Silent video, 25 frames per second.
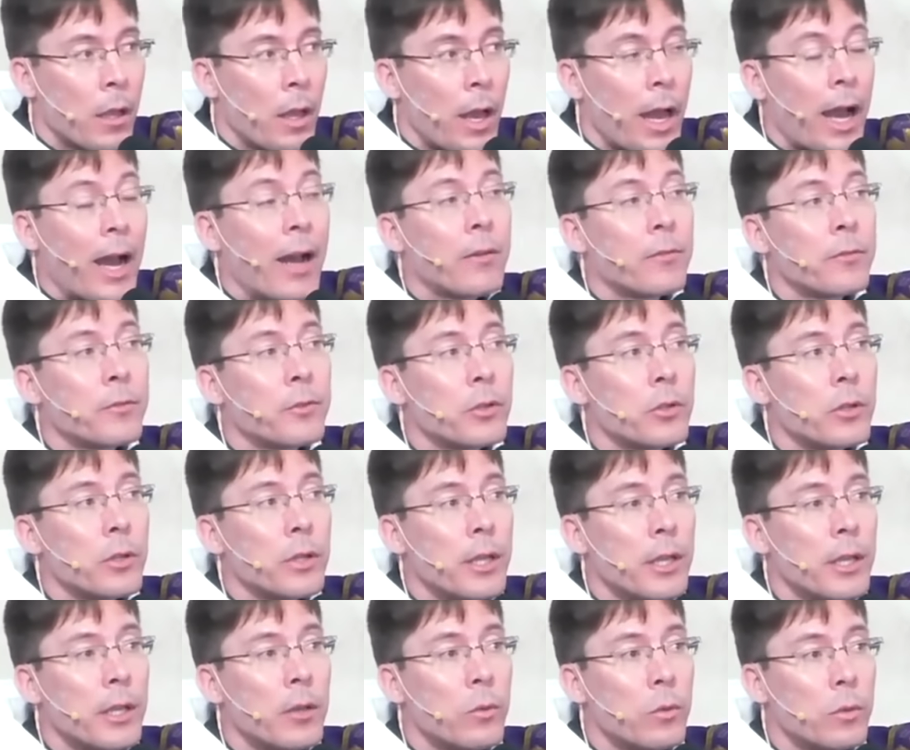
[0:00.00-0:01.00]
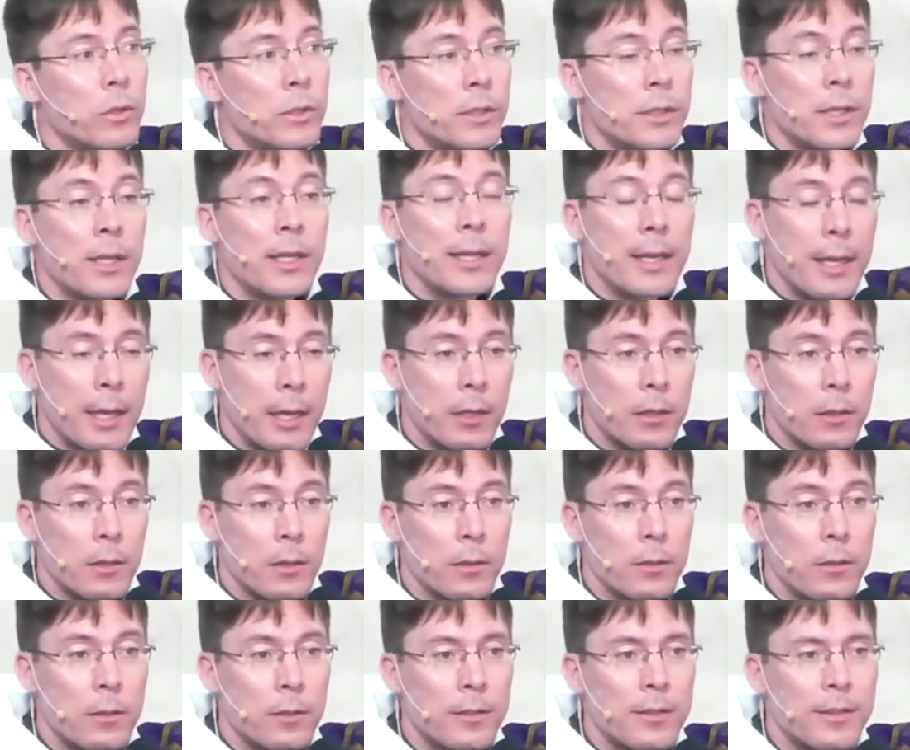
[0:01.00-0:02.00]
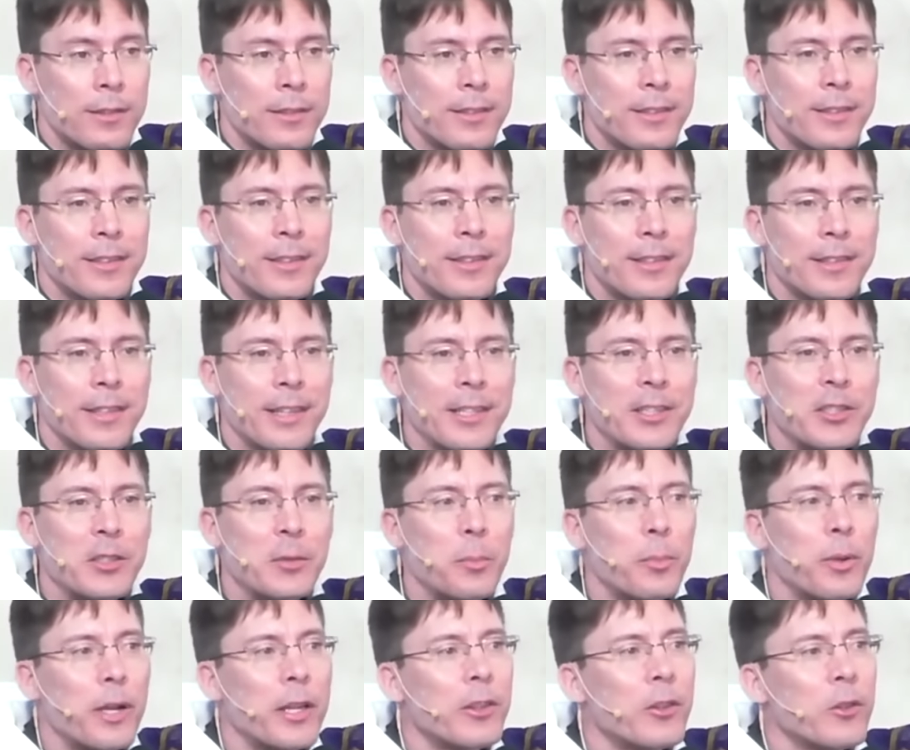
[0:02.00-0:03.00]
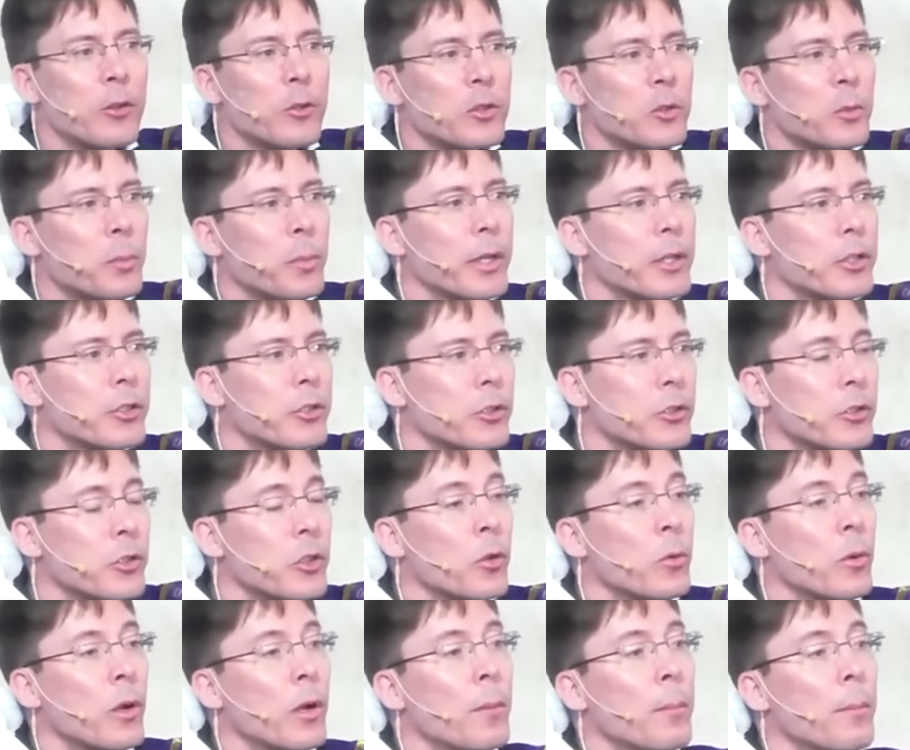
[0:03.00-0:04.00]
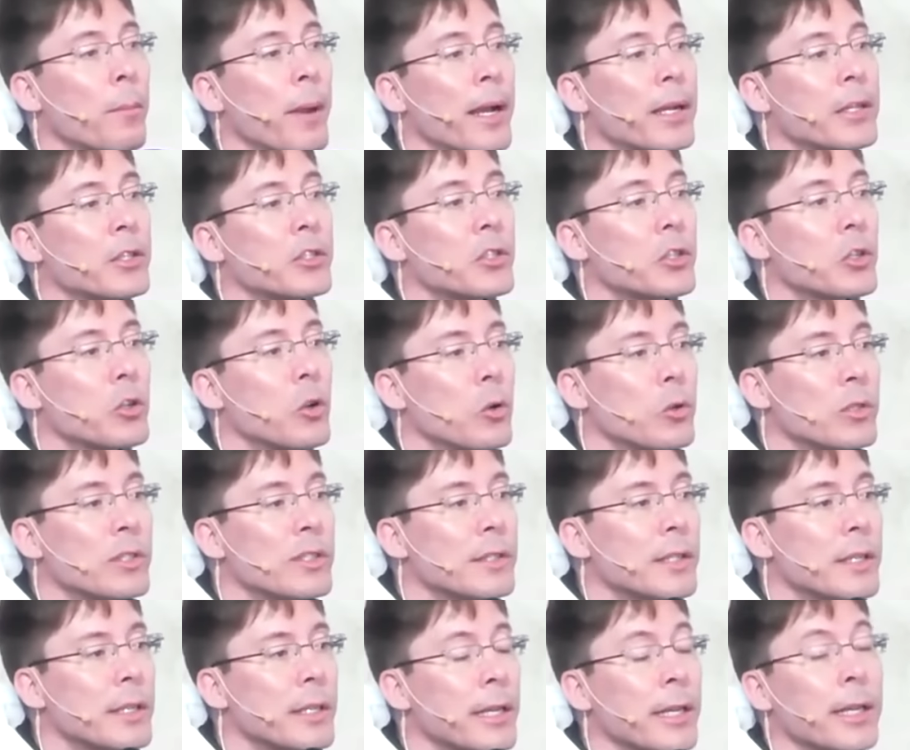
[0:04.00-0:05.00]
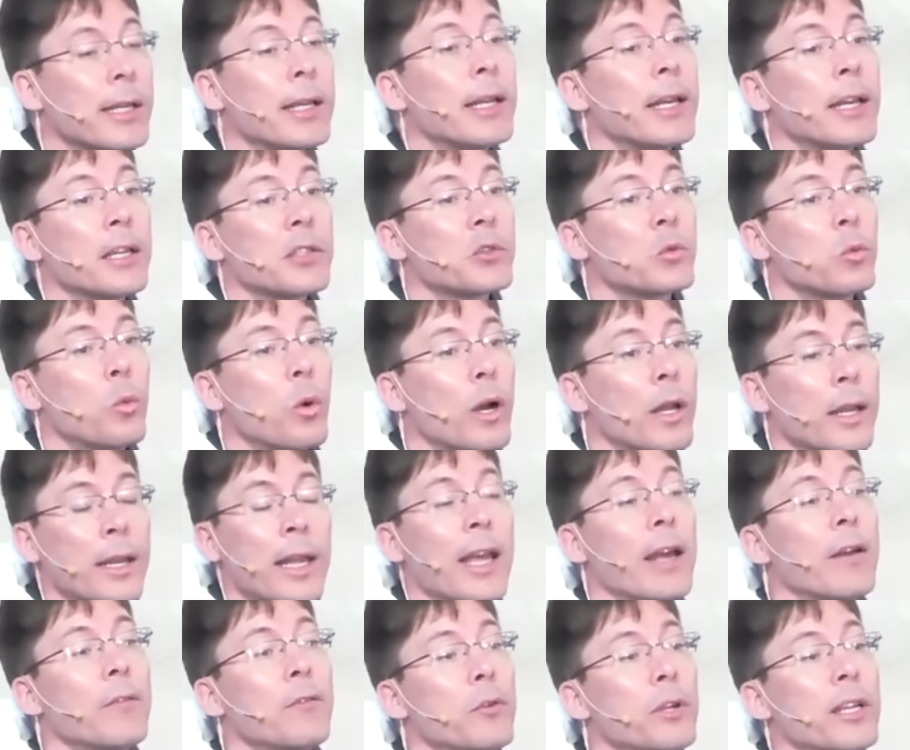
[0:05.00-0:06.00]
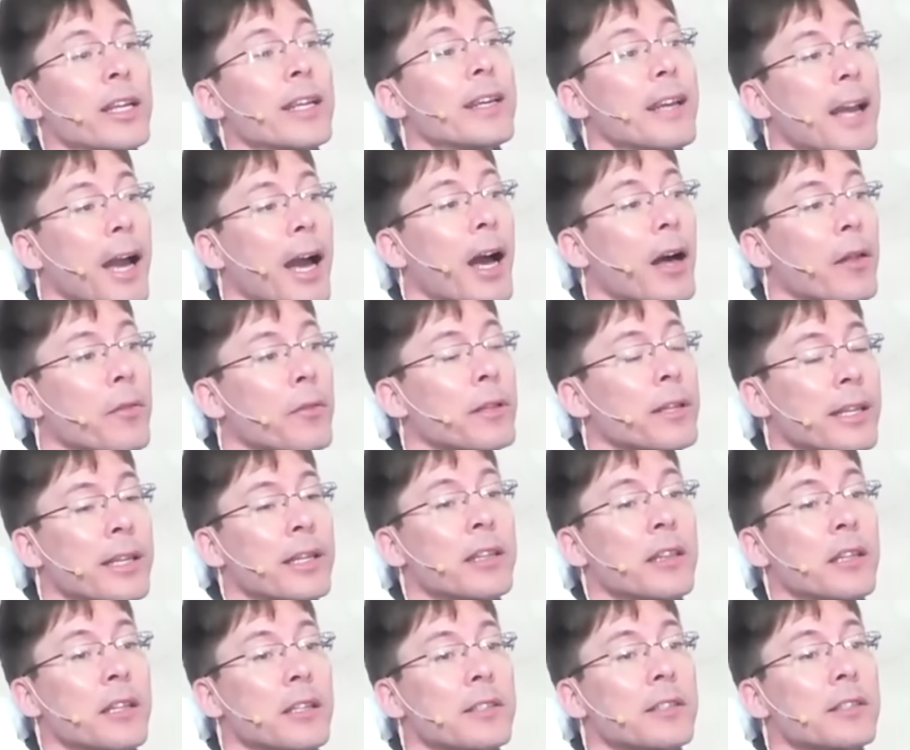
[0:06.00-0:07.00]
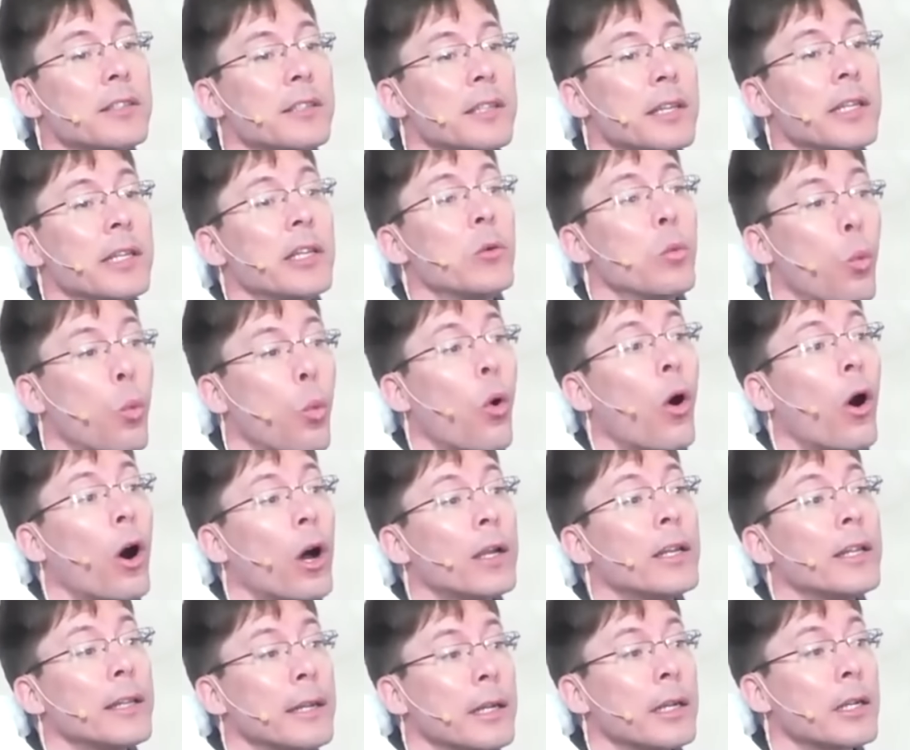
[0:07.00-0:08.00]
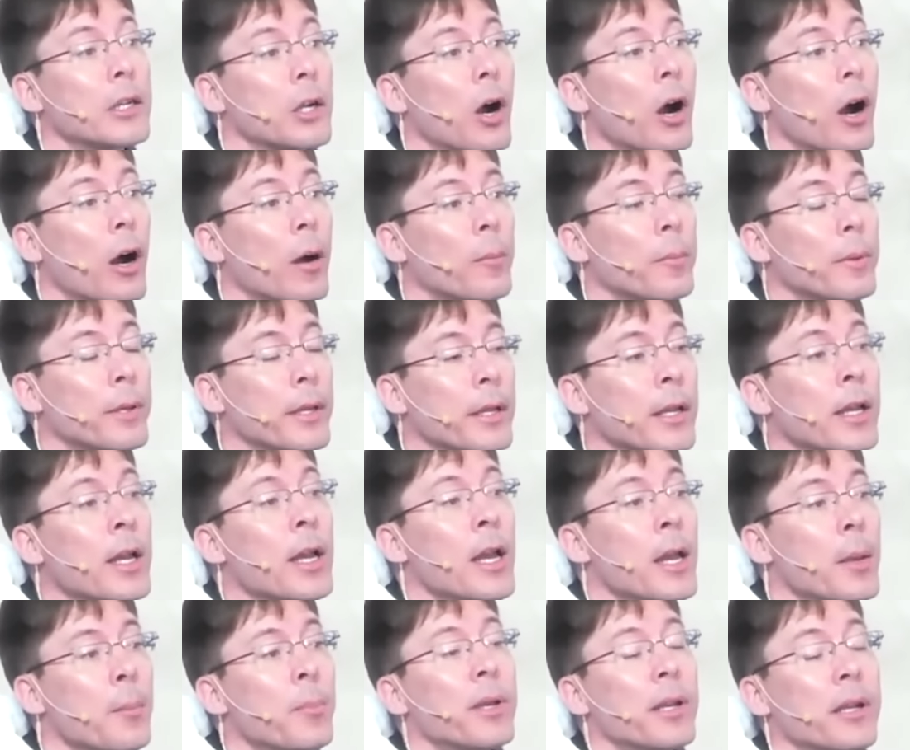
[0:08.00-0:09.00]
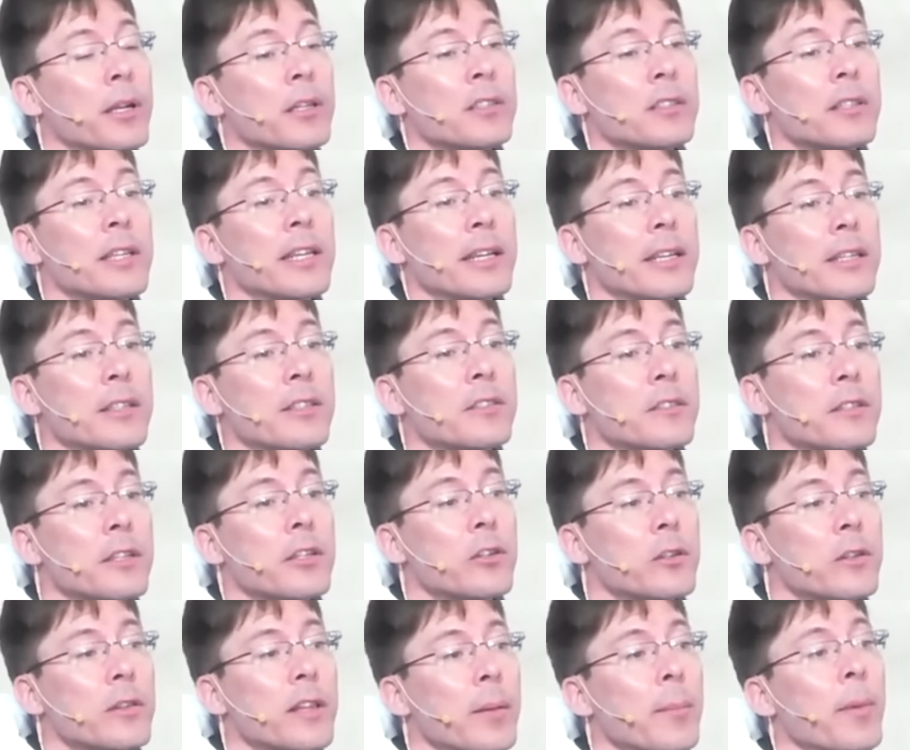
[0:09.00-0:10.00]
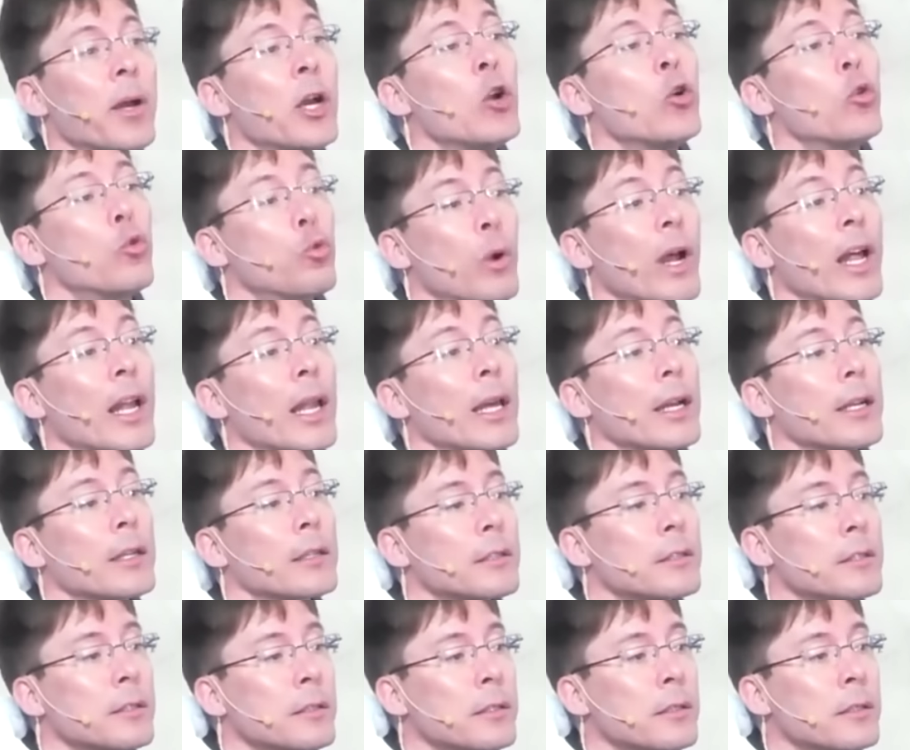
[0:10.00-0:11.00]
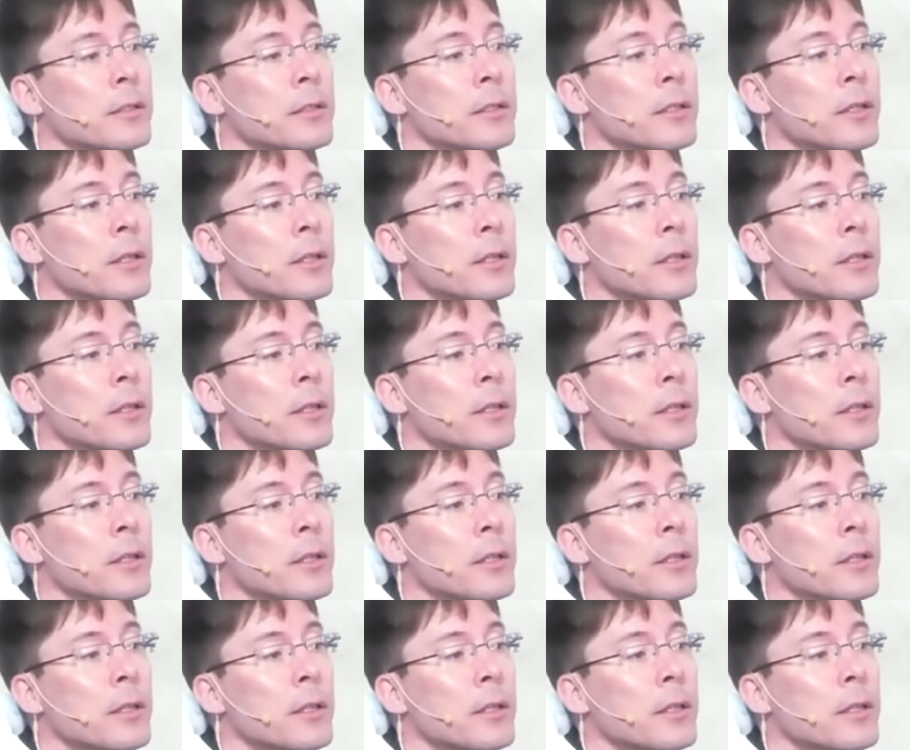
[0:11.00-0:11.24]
After he was killed, they spread those pictures throughout Mexico City, and guess what? Every Catholic in the city wanted a copy because they considered them relics